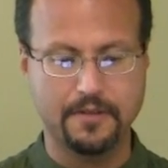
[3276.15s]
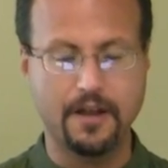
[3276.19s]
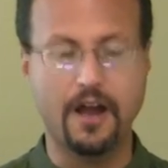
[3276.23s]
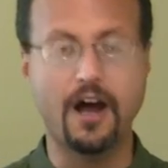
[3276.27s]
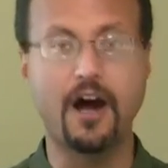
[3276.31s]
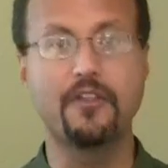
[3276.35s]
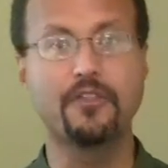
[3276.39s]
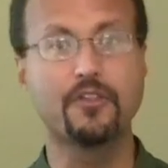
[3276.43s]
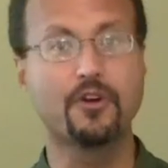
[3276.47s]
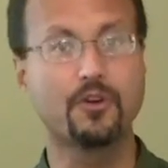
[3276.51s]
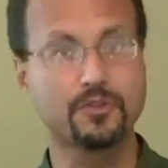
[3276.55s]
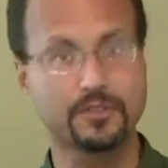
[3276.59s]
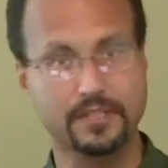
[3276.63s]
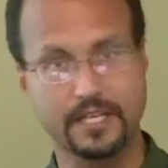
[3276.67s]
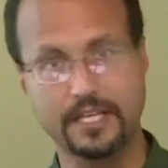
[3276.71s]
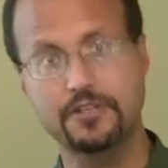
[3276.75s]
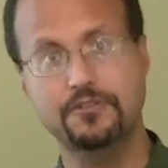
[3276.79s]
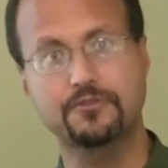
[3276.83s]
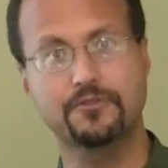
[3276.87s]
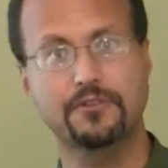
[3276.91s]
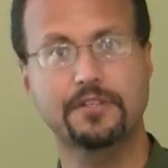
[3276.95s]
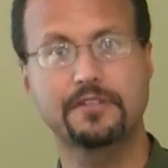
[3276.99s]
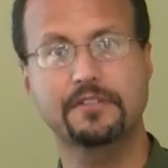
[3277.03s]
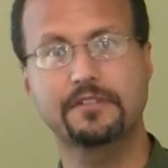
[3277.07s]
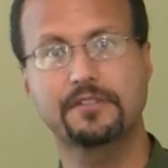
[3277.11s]
on those
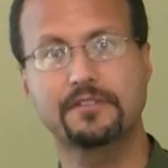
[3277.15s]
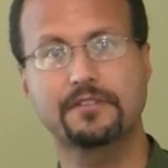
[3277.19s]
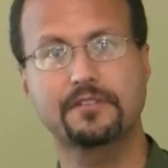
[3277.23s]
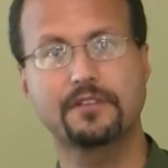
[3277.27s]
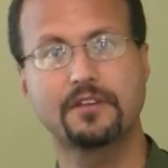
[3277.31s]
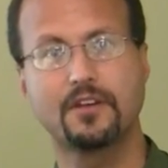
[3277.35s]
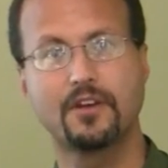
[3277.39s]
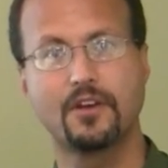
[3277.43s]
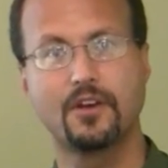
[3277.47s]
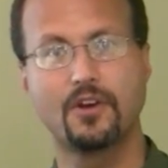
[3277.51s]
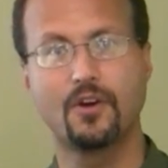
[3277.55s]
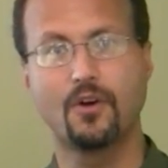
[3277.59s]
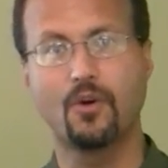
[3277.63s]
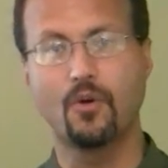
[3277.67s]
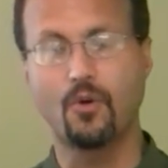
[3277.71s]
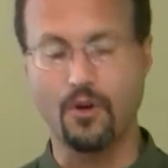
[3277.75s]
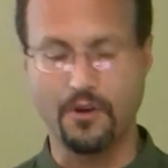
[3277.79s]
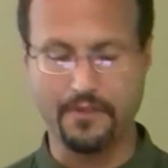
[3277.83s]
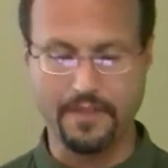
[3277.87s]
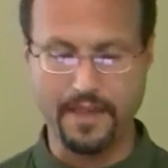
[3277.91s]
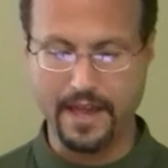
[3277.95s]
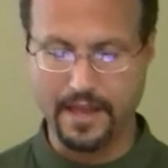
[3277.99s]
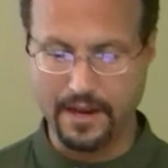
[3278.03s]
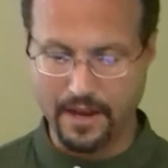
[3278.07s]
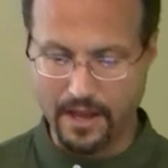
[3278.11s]
interests
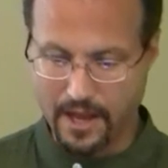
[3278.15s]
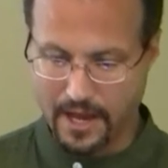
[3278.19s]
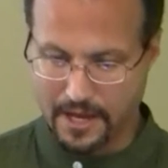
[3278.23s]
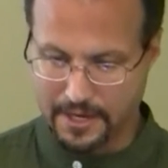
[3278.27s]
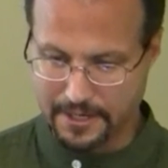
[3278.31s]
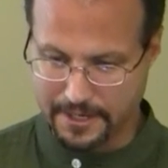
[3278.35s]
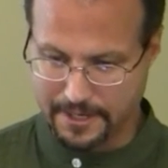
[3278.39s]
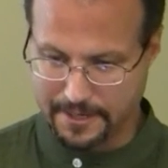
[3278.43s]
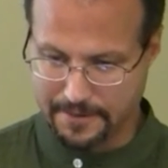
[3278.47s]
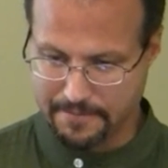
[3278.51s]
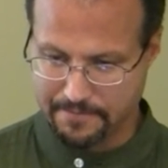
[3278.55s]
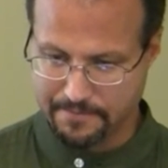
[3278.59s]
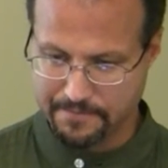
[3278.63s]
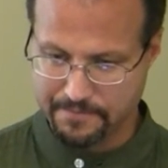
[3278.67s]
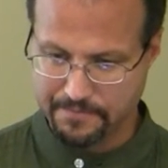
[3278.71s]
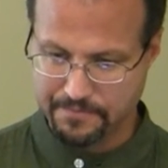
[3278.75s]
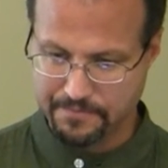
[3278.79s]
or that honor.